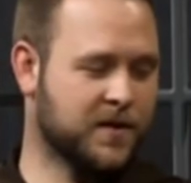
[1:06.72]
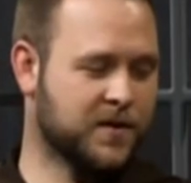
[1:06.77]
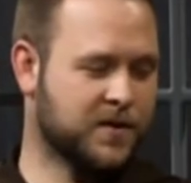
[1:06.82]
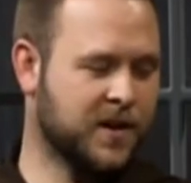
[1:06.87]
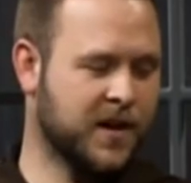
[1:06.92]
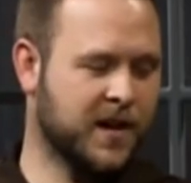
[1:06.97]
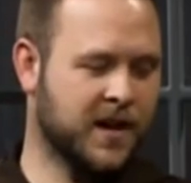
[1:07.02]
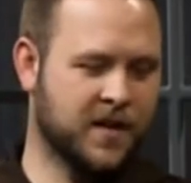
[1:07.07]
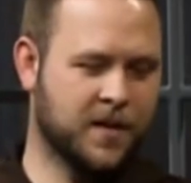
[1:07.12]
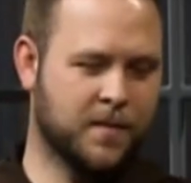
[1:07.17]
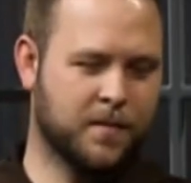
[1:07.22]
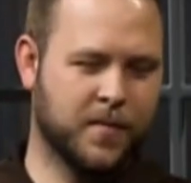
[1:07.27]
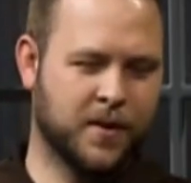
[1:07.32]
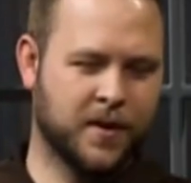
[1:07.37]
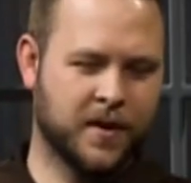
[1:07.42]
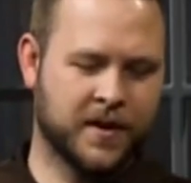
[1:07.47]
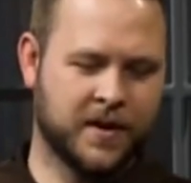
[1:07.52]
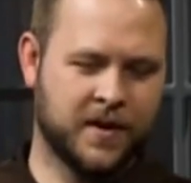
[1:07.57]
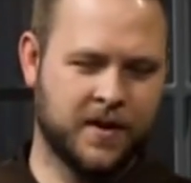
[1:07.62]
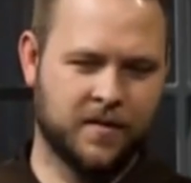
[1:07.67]
I was reading the
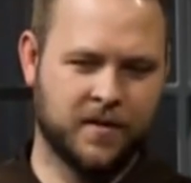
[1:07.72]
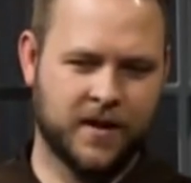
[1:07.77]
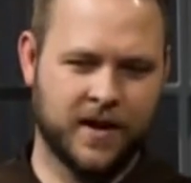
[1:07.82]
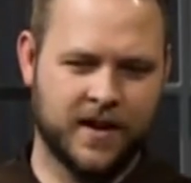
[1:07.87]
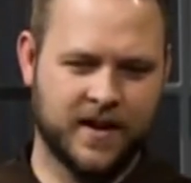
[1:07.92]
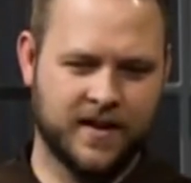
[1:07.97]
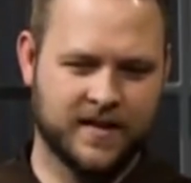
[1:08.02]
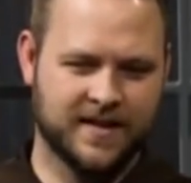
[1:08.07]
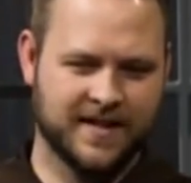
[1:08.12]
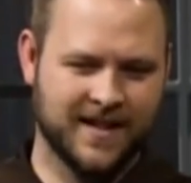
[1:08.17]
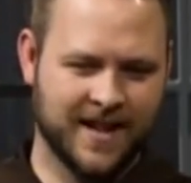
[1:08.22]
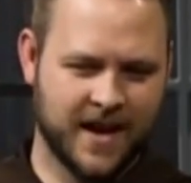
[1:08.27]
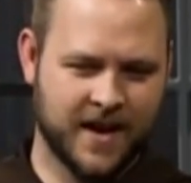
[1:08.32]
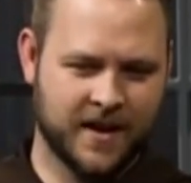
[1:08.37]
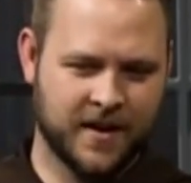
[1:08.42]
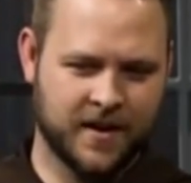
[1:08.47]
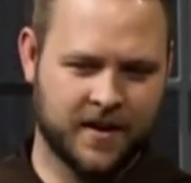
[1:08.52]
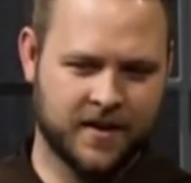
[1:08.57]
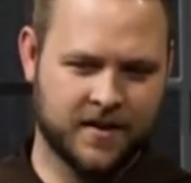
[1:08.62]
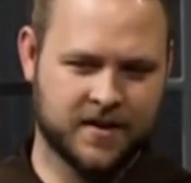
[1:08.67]
book, you read his
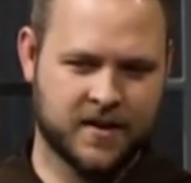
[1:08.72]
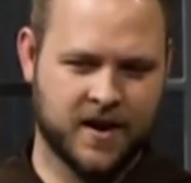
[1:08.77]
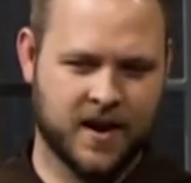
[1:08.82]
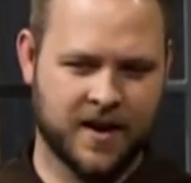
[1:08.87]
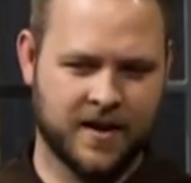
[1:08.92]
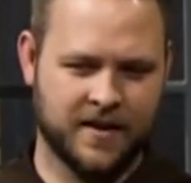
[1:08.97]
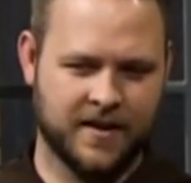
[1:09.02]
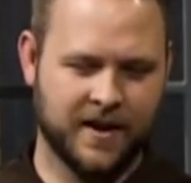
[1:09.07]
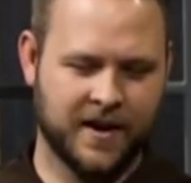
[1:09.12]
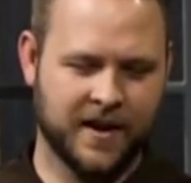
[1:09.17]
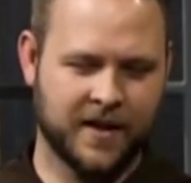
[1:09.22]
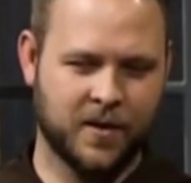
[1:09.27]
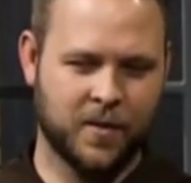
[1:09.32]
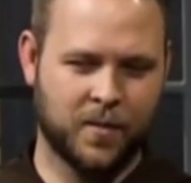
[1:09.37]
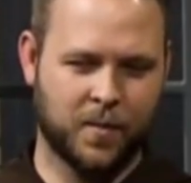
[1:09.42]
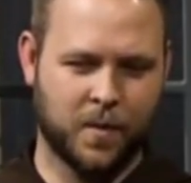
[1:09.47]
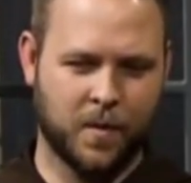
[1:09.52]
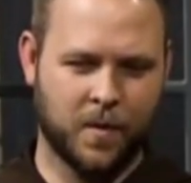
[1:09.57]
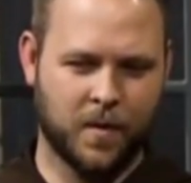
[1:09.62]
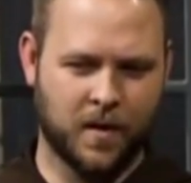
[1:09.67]
letters during
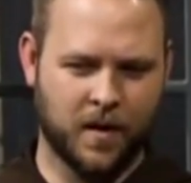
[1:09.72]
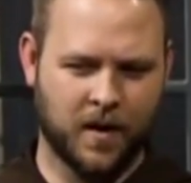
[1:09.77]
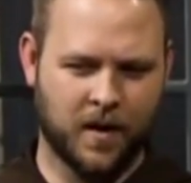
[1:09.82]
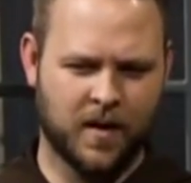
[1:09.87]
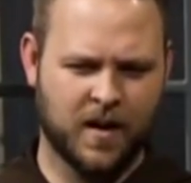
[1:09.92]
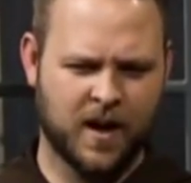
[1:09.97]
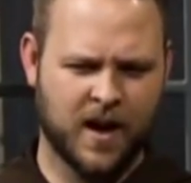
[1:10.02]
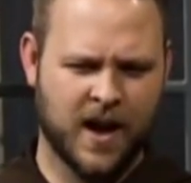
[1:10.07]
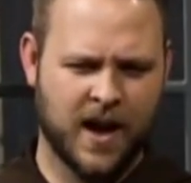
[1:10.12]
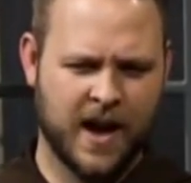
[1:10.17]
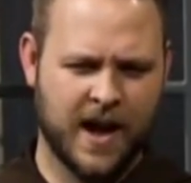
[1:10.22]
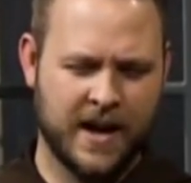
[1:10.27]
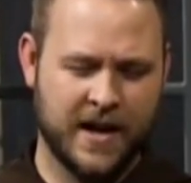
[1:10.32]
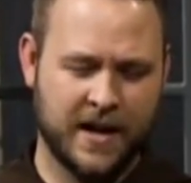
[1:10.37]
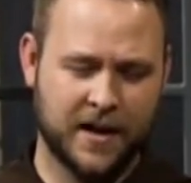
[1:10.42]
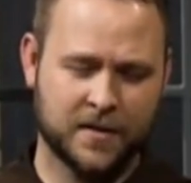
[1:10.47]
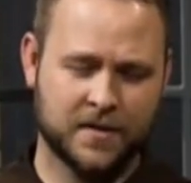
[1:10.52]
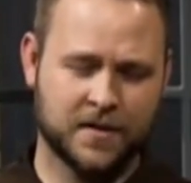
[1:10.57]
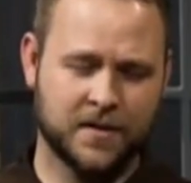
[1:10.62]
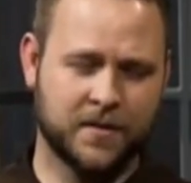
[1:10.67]
the war
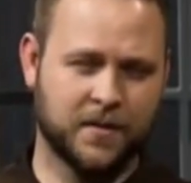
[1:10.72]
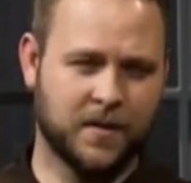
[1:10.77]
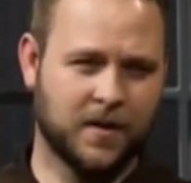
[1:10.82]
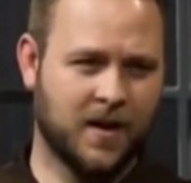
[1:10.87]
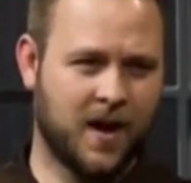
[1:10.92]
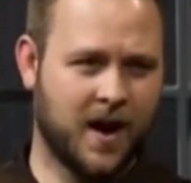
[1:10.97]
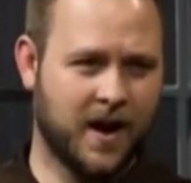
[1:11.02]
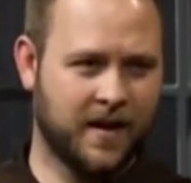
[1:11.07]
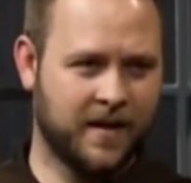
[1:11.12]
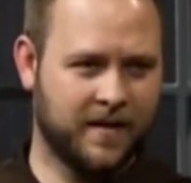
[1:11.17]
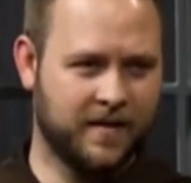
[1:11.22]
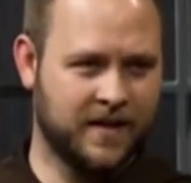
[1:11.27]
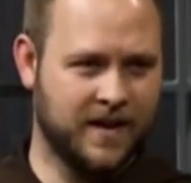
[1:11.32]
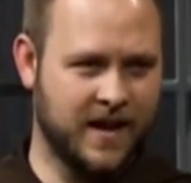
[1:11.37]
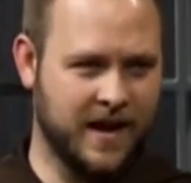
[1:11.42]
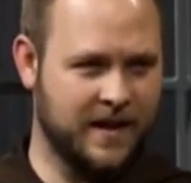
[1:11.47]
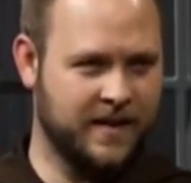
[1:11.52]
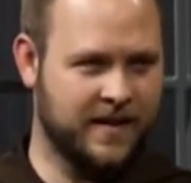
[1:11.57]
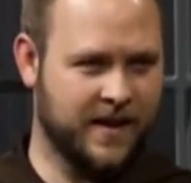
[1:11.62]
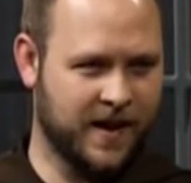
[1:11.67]
and it goes into a lot of
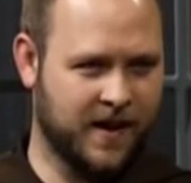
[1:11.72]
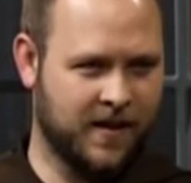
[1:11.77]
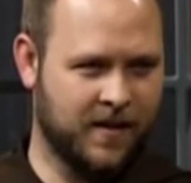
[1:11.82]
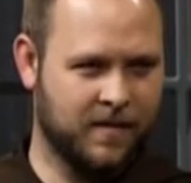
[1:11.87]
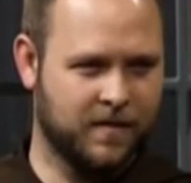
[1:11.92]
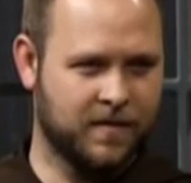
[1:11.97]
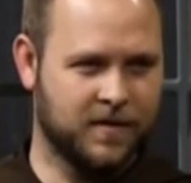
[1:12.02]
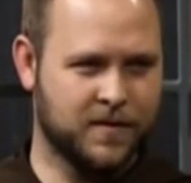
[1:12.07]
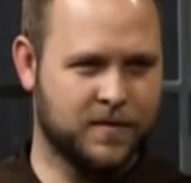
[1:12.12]
detail.